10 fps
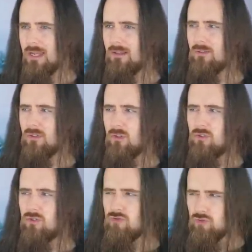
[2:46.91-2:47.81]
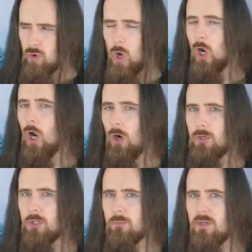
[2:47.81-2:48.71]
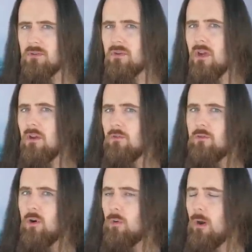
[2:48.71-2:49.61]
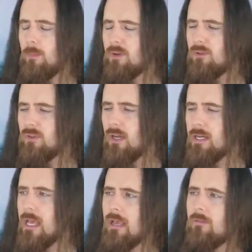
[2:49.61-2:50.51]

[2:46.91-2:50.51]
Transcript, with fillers: is a strong argument for a weapon design.